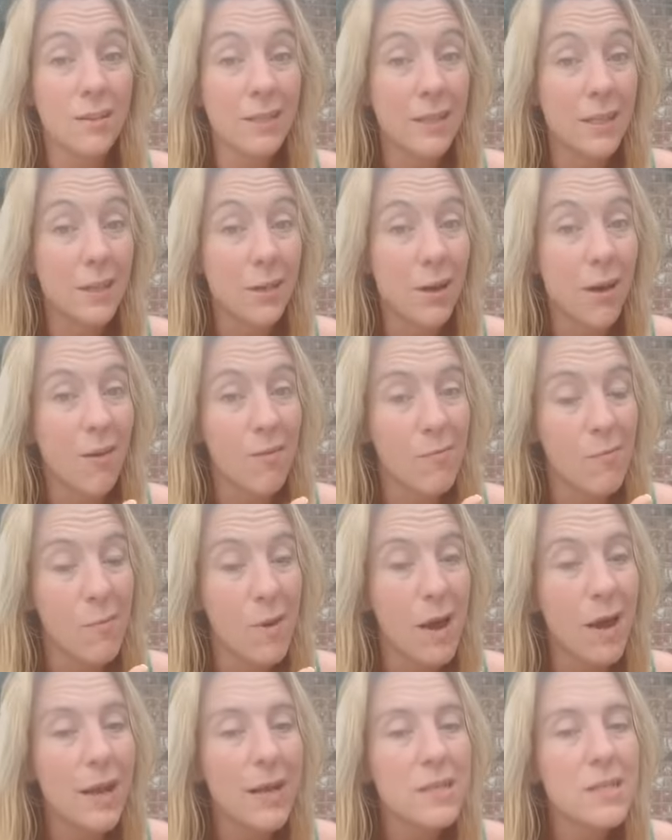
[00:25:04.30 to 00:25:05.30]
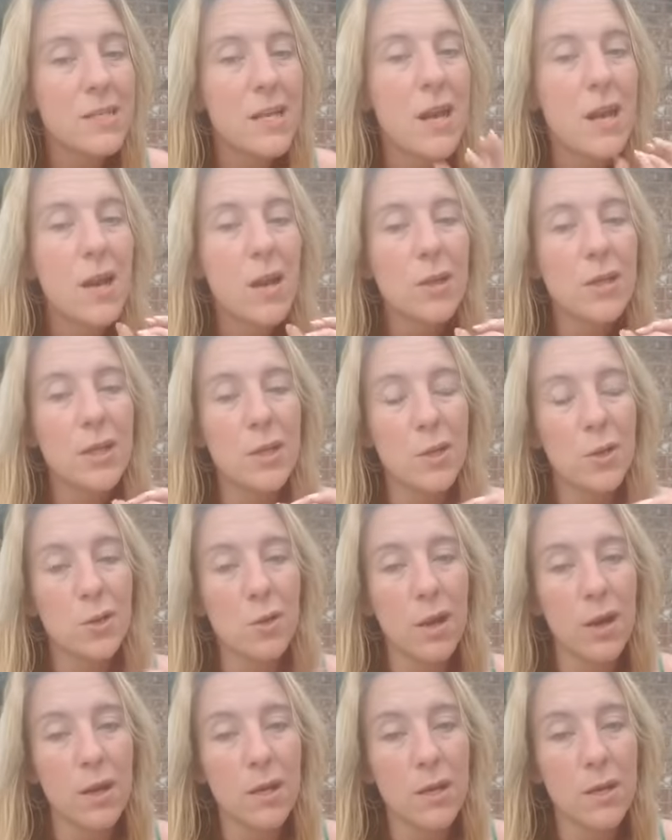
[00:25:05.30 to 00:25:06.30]
clear of mind, then
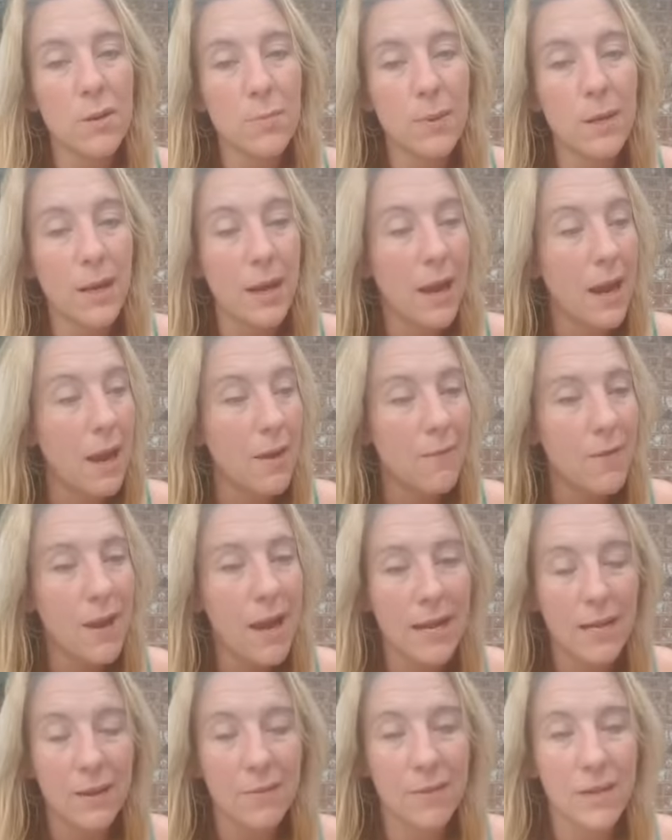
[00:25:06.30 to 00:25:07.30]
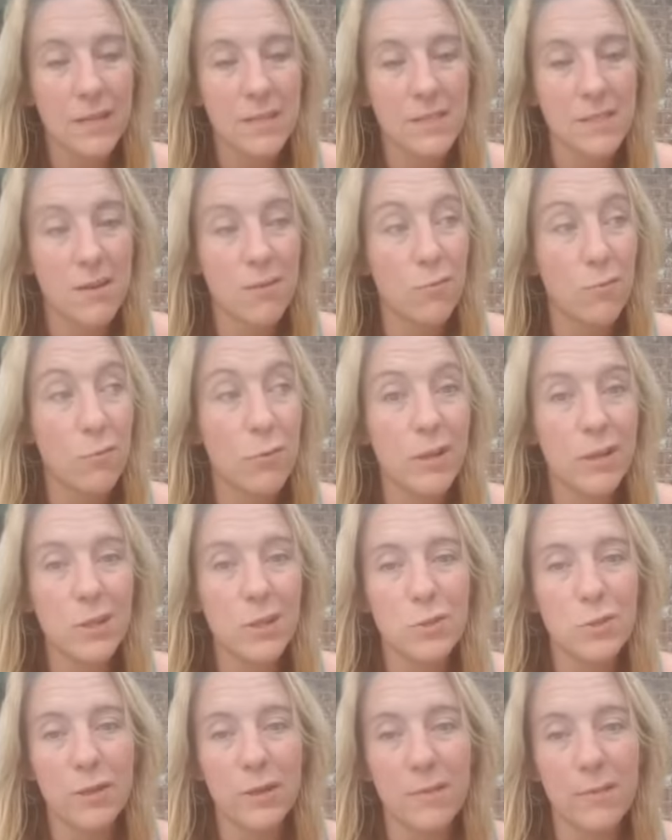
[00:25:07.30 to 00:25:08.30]
you're not going to be have any of that stuff really
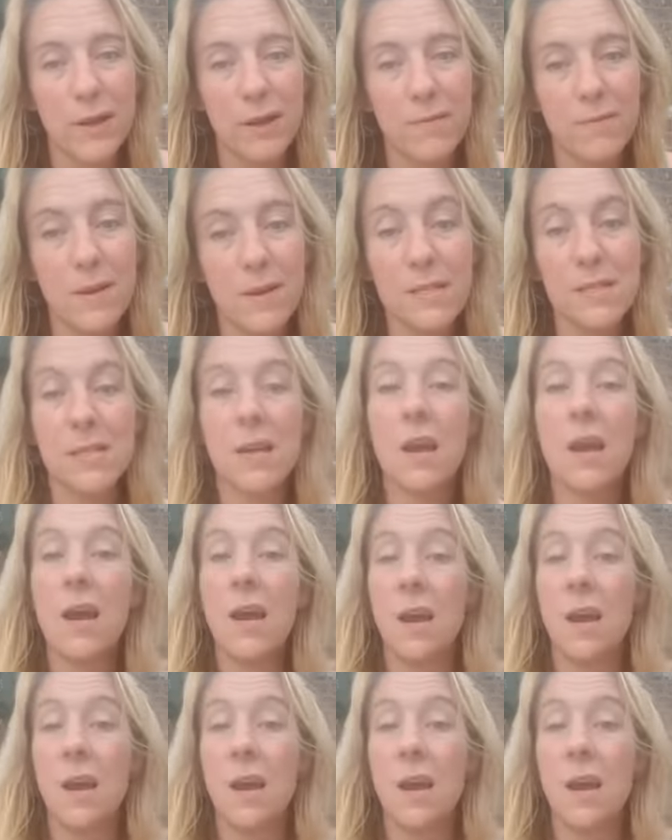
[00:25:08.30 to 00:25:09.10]
truly manifest.